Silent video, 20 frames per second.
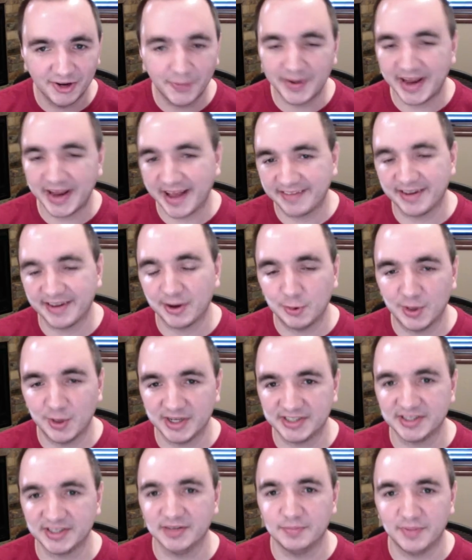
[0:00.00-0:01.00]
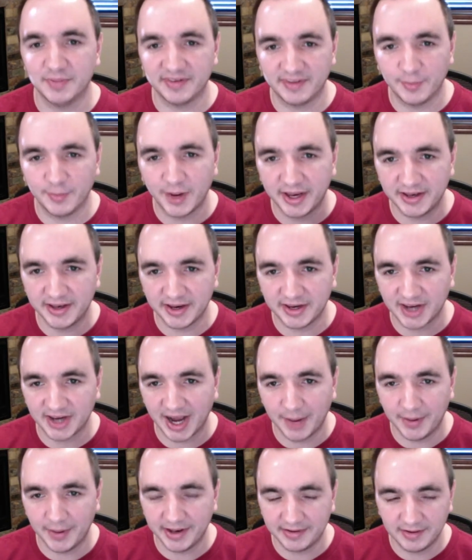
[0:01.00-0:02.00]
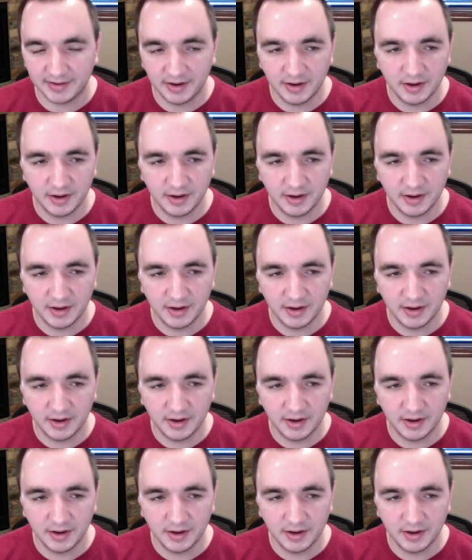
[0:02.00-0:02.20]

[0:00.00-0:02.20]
asked that question, but somebody did comment